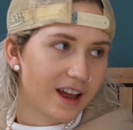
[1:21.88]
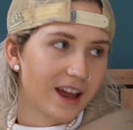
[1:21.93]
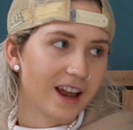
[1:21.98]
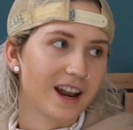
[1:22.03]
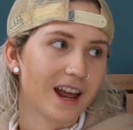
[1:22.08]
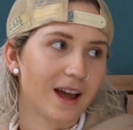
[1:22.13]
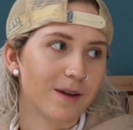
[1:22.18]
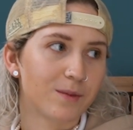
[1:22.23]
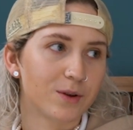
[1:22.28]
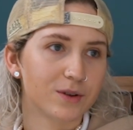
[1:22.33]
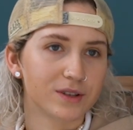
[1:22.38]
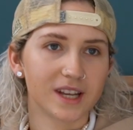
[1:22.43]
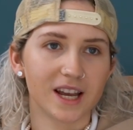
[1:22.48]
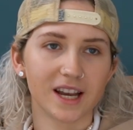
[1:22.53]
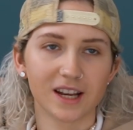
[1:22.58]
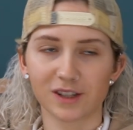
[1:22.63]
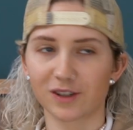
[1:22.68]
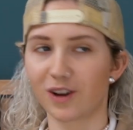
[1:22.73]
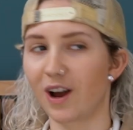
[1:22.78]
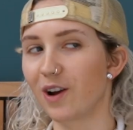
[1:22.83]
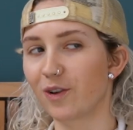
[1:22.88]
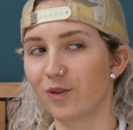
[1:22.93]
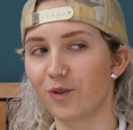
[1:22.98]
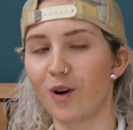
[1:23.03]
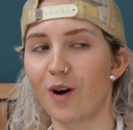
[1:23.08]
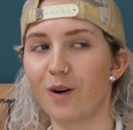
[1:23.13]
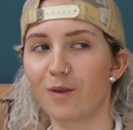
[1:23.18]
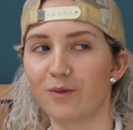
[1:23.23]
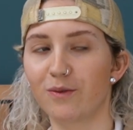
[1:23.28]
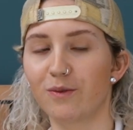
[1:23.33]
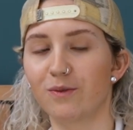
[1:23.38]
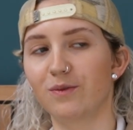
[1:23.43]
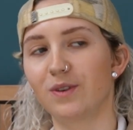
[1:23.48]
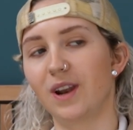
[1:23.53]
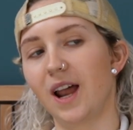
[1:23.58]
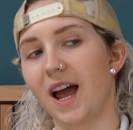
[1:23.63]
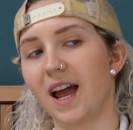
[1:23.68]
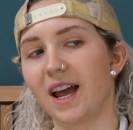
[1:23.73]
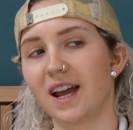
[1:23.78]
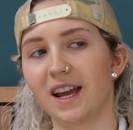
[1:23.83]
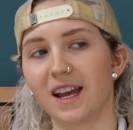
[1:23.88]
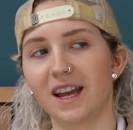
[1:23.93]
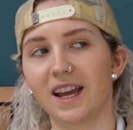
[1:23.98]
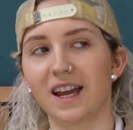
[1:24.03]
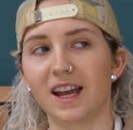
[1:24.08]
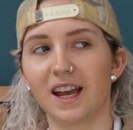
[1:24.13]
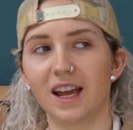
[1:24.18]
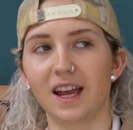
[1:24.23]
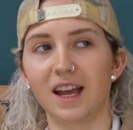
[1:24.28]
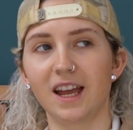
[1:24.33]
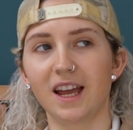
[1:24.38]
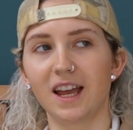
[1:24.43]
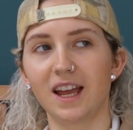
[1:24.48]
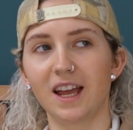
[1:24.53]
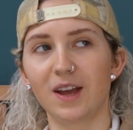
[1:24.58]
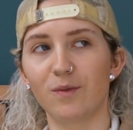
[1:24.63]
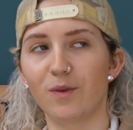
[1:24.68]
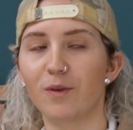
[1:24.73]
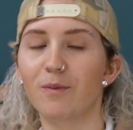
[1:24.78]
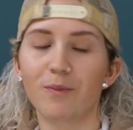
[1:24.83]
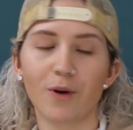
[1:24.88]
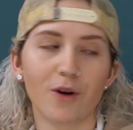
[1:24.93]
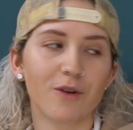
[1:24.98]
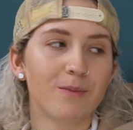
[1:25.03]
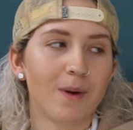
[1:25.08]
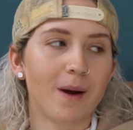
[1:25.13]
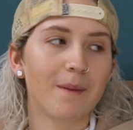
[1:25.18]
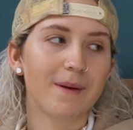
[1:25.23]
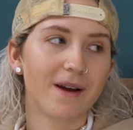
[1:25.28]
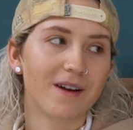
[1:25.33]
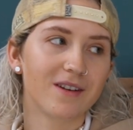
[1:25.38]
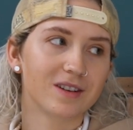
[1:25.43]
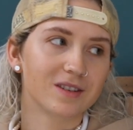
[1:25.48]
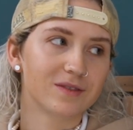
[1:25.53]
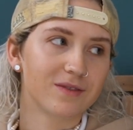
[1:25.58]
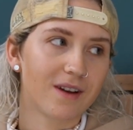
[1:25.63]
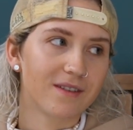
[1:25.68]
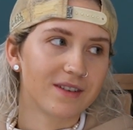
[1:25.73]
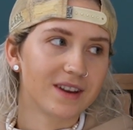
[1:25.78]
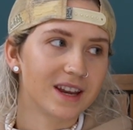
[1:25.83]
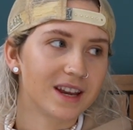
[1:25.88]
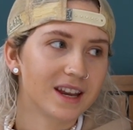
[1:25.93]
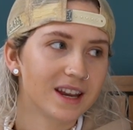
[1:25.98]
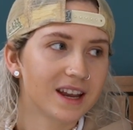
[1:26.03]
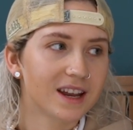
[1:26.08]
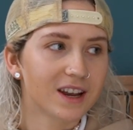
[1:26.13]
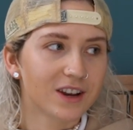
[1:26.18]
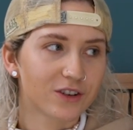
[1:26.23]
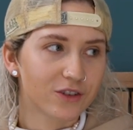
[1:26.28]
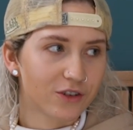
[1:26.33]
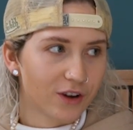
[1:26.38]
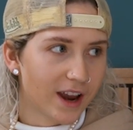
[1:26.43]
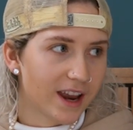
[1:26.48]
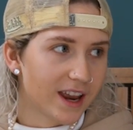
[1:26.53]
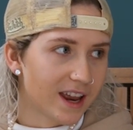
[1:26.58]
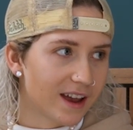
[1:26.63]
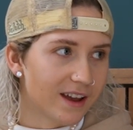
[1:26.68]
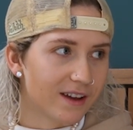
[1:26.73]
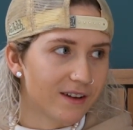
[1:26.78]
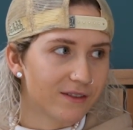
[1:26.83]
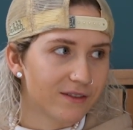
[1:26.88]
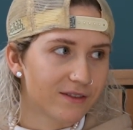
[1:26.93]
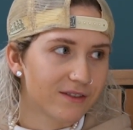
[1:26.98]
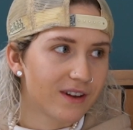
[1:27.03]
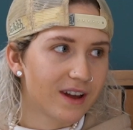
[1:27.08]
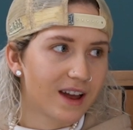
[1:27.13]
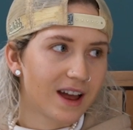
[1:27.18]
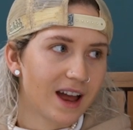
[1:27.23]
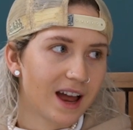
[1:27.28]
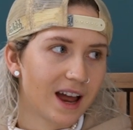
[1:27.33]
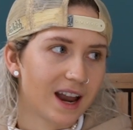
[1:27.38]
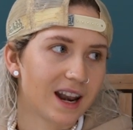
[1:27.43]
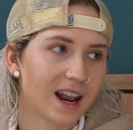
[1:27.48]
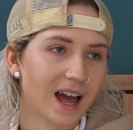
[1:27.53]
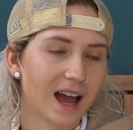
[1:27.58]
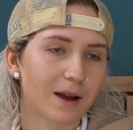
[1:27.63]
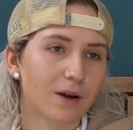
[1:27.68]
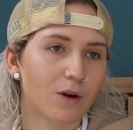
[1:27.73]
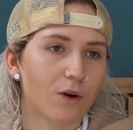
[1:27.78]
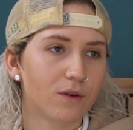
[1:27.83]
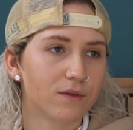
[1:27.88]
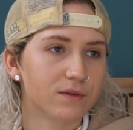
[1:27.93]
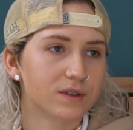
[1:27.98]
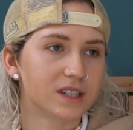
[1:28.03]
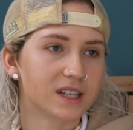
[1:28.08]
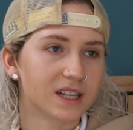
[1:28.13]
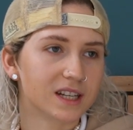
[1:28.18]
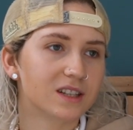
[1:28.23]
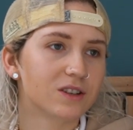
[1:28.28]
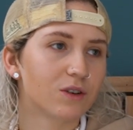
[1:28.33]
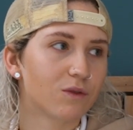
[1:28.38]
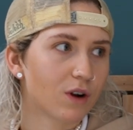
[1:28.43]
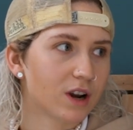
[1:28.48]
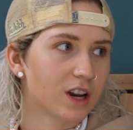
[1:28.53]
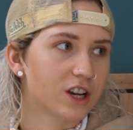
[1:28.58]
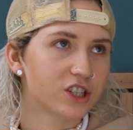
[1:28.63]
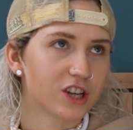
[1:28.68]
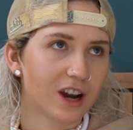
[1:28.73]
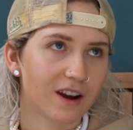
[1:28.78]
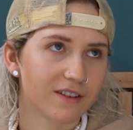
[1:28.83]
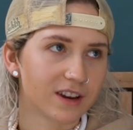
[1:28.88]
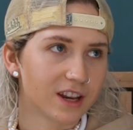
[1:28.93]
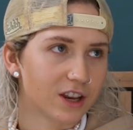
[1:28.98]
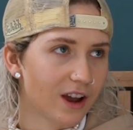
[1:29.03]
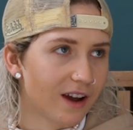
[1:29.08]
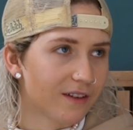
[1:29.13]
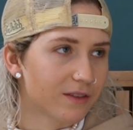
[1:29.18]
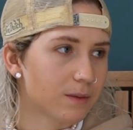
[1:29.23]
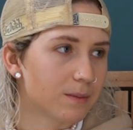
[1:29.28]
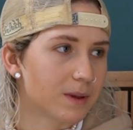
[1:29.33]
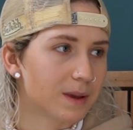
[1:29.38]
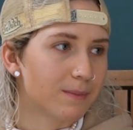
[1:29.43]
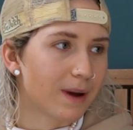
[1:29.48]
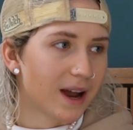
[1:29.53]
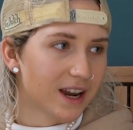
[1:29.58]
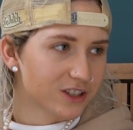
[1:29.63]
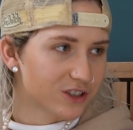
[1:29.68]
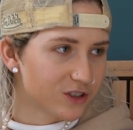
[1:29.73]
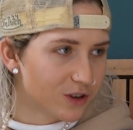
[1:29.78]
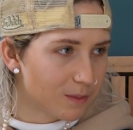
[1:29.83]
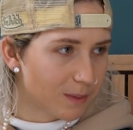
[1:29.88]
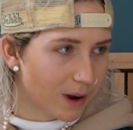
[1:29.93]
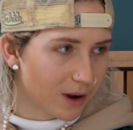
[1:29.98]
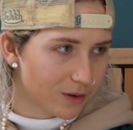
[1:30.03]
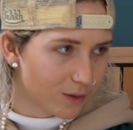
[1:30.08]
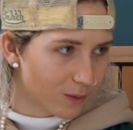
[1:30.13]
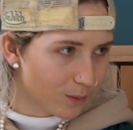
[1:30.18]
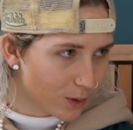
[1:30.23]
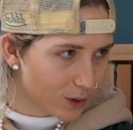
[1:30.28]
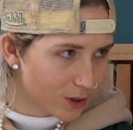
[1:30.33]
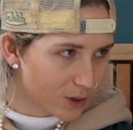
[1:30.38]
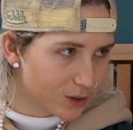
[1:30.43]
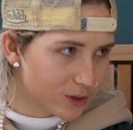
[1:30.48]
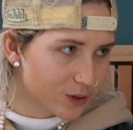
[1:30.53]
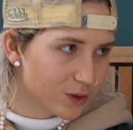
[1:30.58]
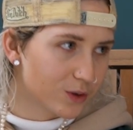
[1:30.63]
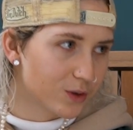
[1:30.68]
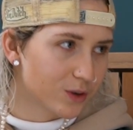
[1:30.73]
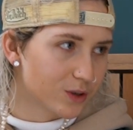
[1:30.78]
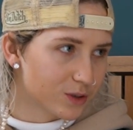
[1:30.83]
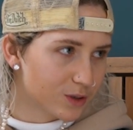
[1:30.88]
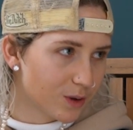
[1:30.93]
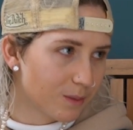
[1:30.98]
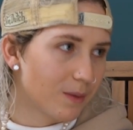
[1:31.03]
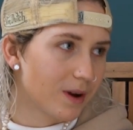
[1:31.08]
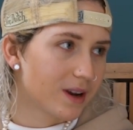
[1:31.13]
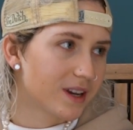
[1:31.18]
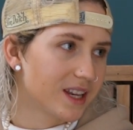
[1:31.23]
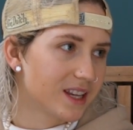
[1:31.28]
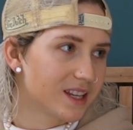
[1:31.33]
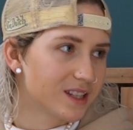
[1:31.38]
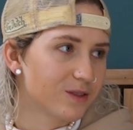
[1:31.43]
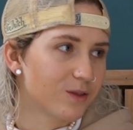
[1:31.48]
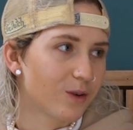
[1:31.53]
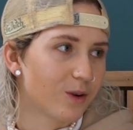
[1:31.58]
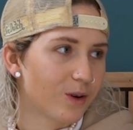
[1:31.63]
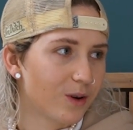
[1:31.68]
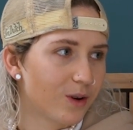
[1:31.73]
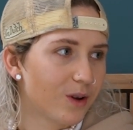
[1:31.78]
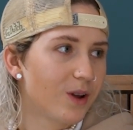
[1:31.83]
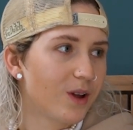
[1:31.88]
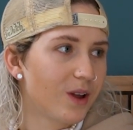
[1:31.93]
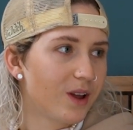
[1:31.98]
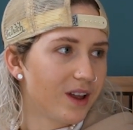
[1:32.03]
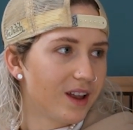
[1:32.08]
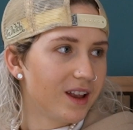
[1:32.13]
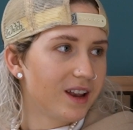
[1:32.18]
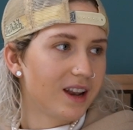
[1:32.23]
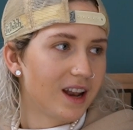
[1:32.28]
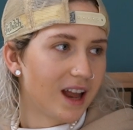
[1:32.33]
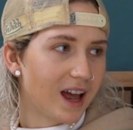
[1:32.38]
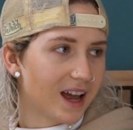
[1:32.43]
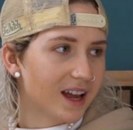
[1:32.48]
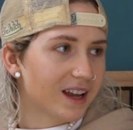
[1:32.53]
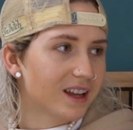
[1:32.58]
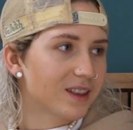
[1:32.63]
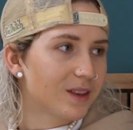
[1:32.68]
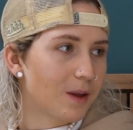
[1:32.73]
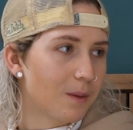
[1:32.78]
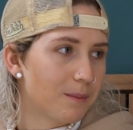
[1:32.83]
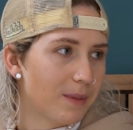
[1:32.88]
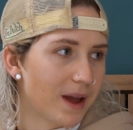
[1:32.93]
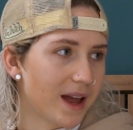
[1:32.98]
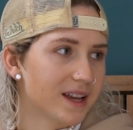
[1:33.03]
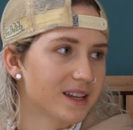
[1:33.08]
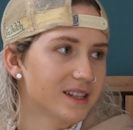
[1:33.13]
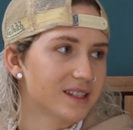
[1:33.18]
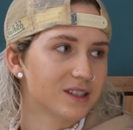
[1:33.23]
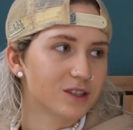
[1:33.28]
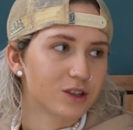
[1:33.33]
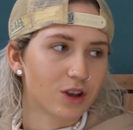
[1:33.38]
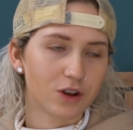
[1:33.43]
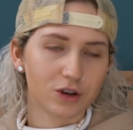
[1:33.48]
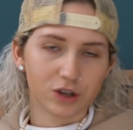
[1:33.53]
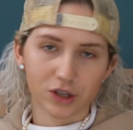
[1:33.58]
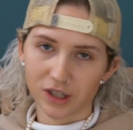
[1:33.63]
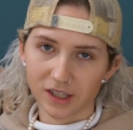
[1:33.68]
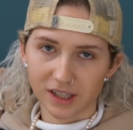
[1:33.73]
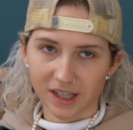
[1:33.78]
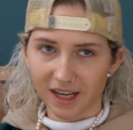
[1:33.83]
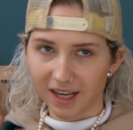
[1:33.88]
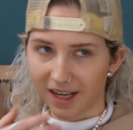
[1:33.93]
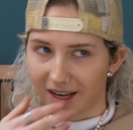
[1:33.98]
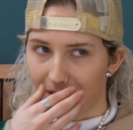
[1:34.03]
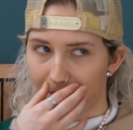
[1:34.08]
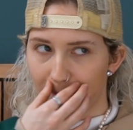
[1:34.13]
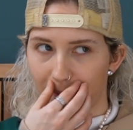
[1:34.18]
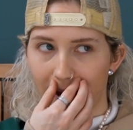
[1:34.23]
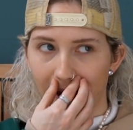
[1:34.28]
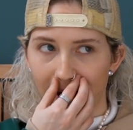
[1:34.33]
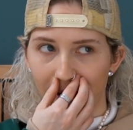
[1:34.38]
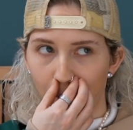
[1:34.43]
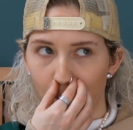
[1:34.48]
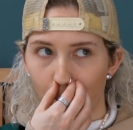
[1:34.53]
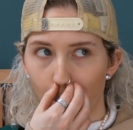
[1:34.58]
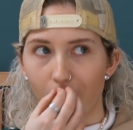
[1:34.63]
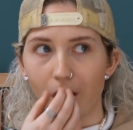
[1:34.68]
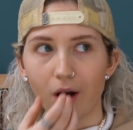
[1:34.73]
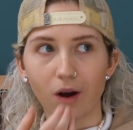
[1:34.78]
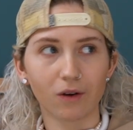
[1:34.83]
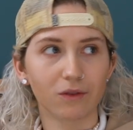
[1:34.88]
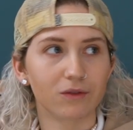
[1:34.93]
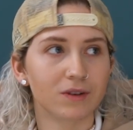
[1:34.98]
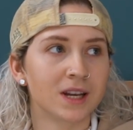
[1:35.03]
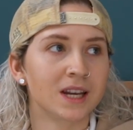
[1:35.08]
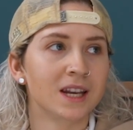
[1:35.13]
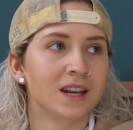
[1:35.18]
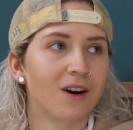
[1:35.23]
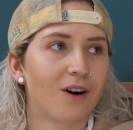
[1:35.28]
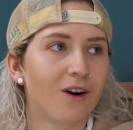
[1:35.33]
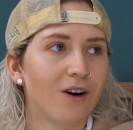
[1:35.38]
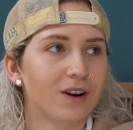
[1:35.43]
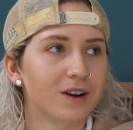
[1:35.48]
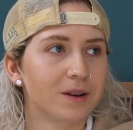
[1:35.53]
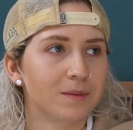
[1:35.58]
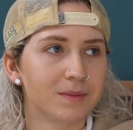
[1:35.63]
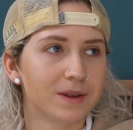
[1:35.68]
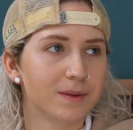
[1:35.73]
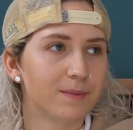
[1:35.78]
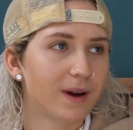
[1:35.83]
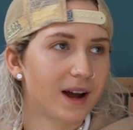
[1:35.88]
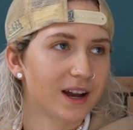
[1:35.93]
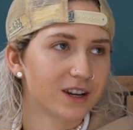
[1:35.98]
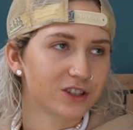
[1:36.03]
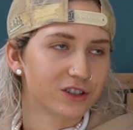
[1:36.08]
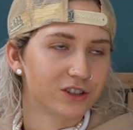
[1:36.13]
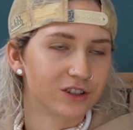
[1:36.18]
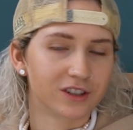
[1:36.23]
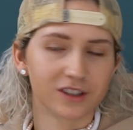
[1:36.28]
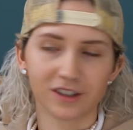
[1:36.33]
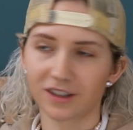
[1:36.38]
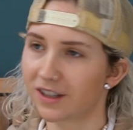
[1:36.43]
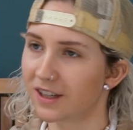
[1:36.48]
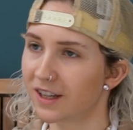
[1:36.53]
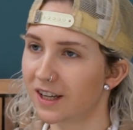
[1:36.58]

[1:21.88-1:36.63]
and like mosaics. So I grew up like with both my parents very creative. And like, obviously, to run a charity, you have to be passionate about what you do because the money's not like the best. So just seeing them like work really hard and be passionate